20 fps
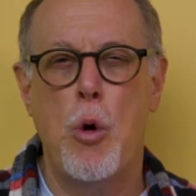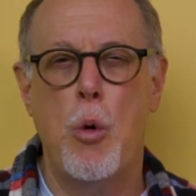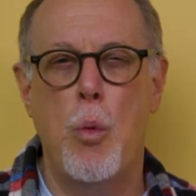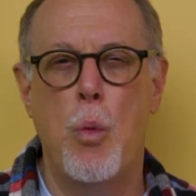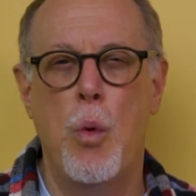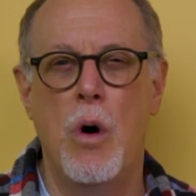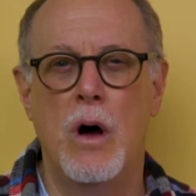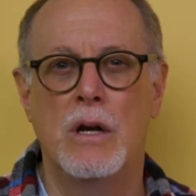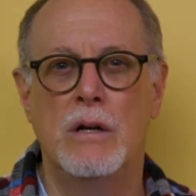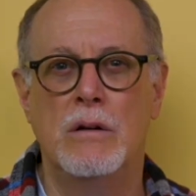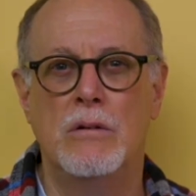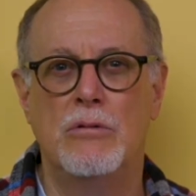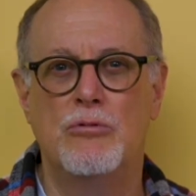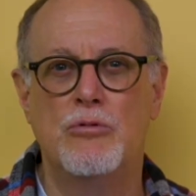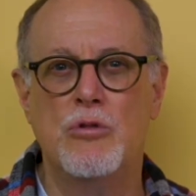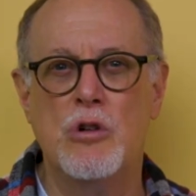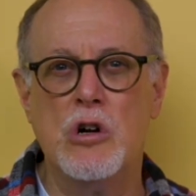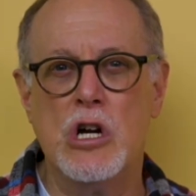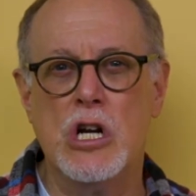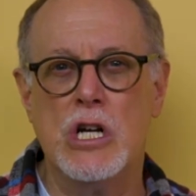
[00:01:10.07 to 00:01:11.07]
One
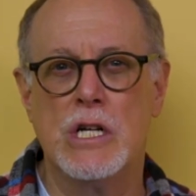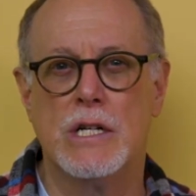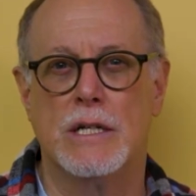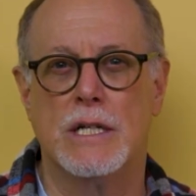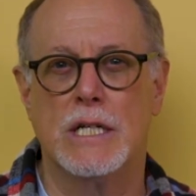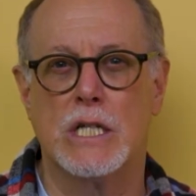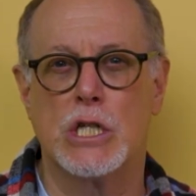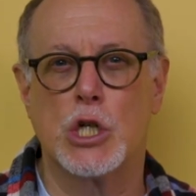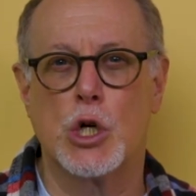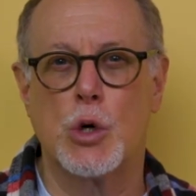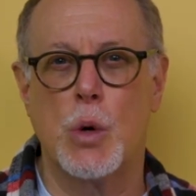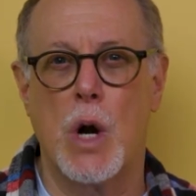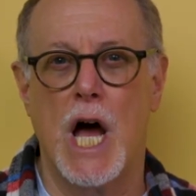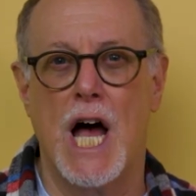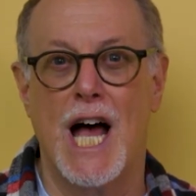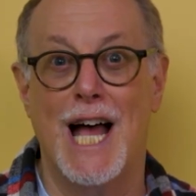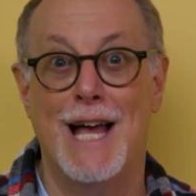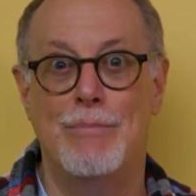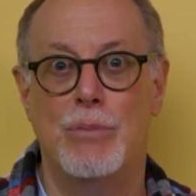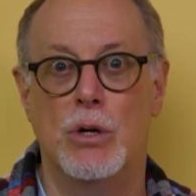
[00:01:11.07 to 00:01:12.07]
word to
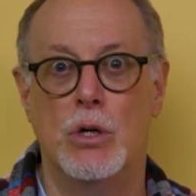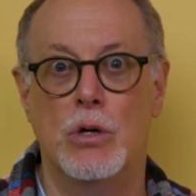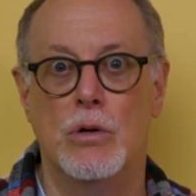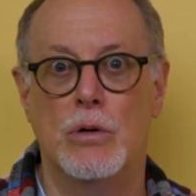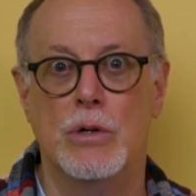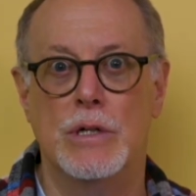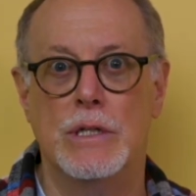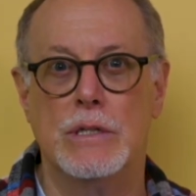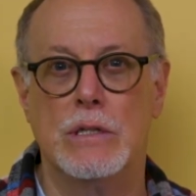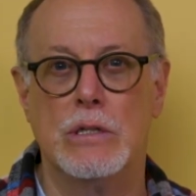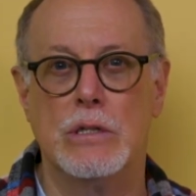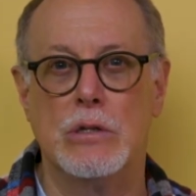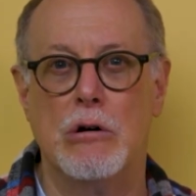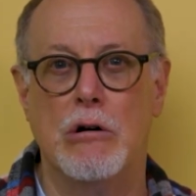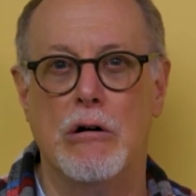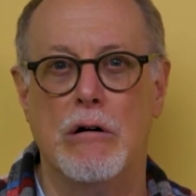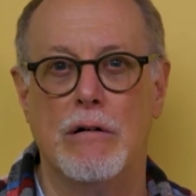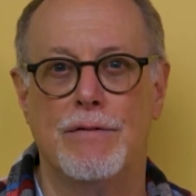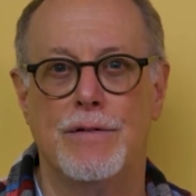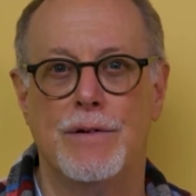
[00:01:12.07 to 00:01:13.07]
describe Noises
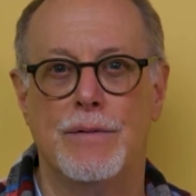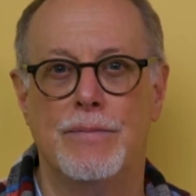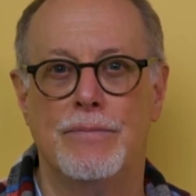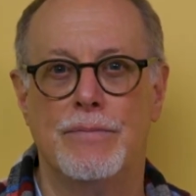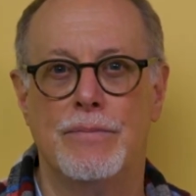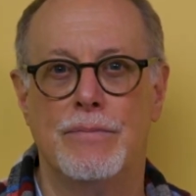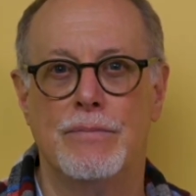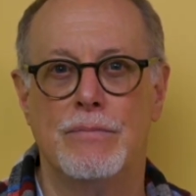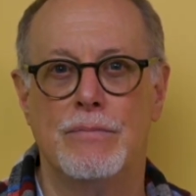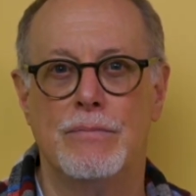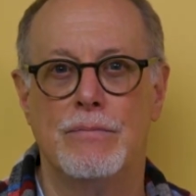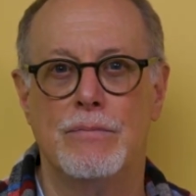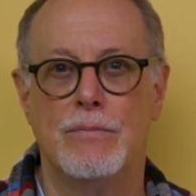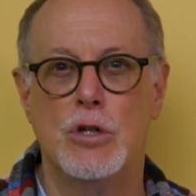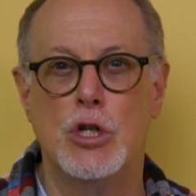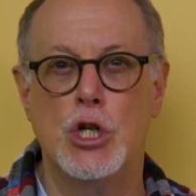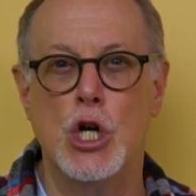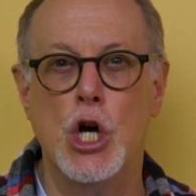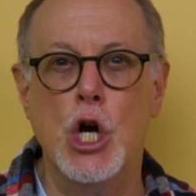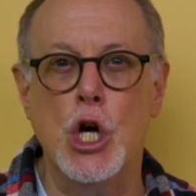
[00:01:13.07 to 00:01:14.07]
Off.
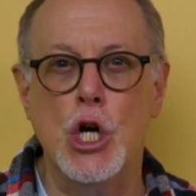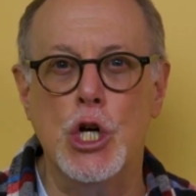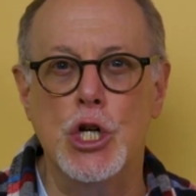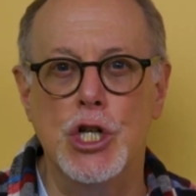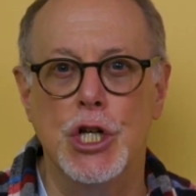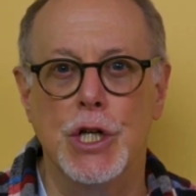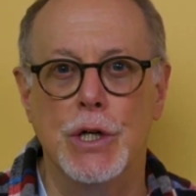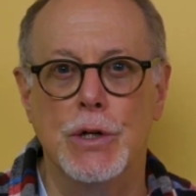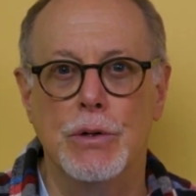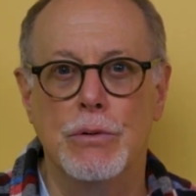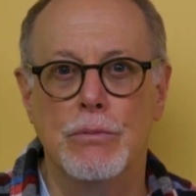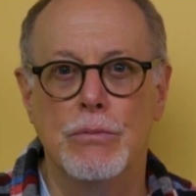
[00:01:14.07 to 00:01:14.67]
Turgid.